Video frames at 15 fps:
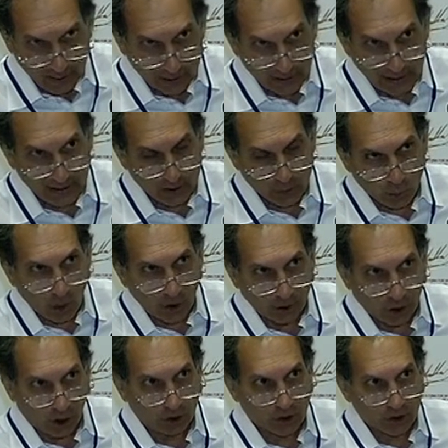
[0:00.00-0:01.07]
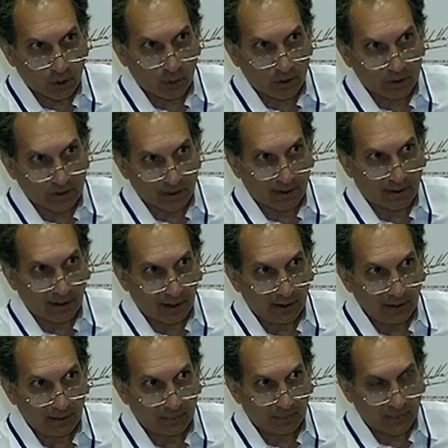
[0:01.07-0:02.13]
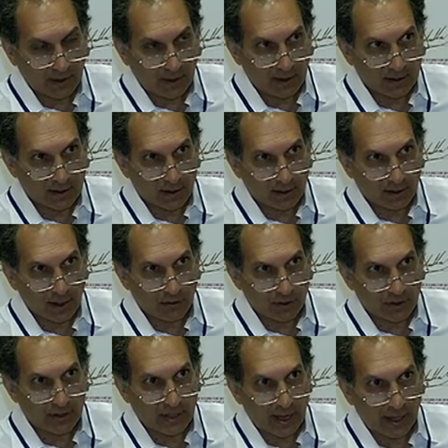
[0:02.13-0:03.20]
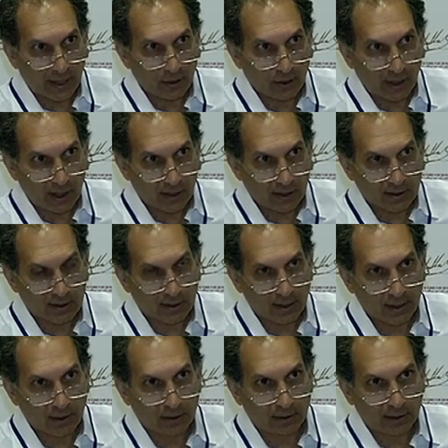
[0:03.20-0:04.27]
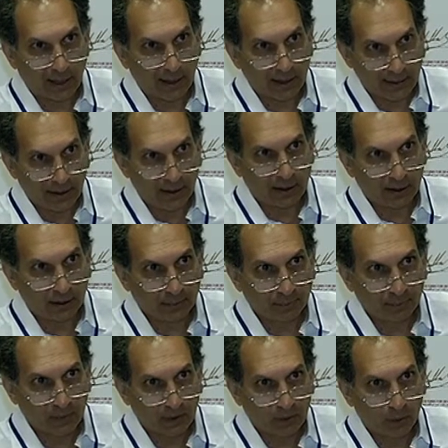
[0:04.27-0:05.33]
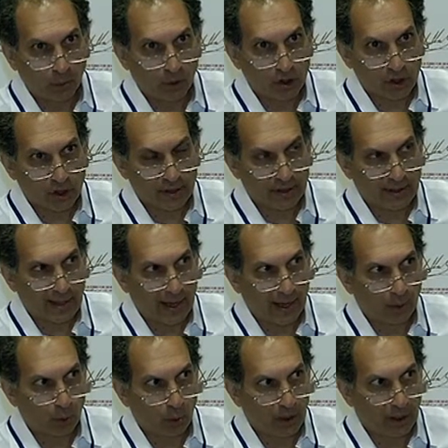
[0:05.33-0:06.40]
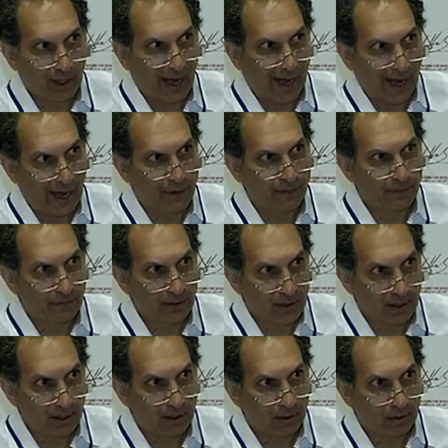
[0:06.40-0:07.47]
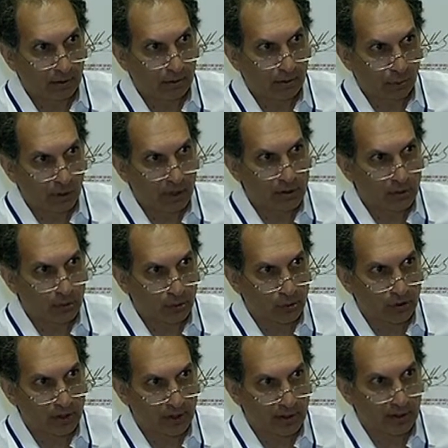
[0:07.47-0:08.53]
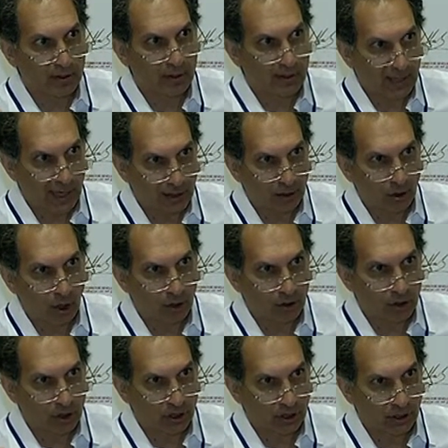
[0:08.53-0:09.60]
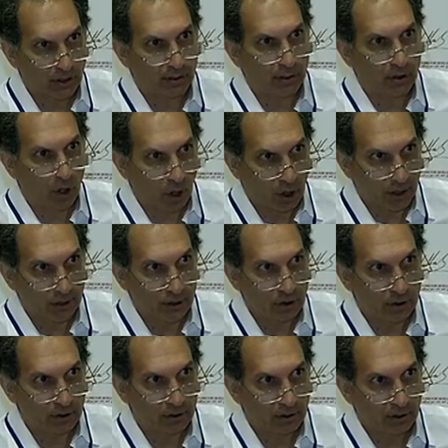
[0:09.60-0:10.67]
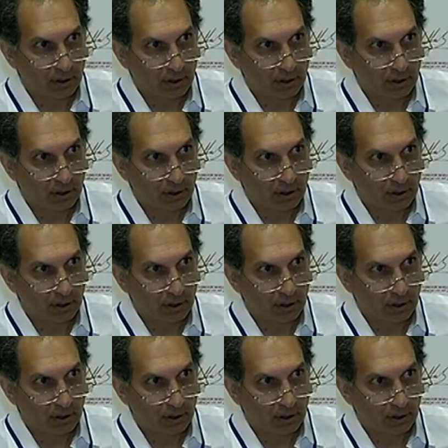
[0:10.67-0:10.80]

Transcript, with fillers: that at least one consequence, I think, is that there is now a single idea, which is that we have the resources and the technology and the knowledge